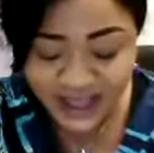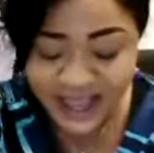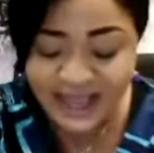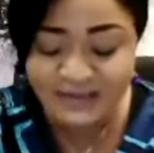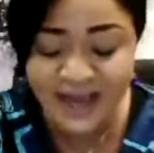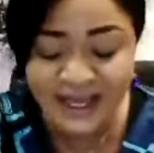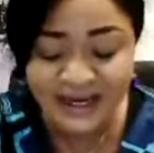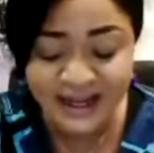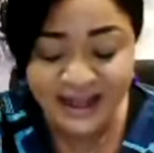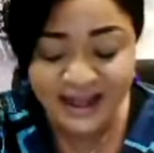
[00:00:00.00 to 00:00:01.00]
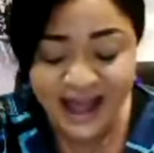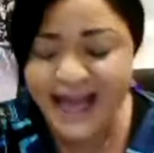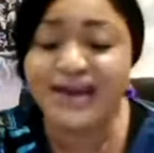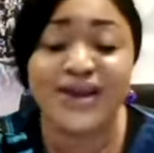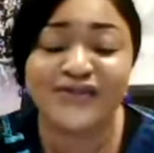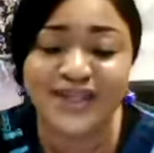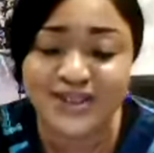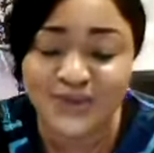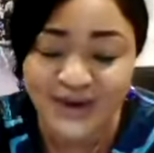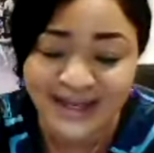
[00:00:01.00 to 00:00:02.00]
Amen. I love
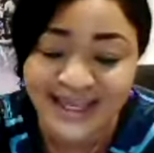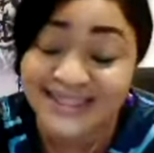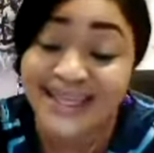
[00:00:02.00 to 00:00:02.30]
this one.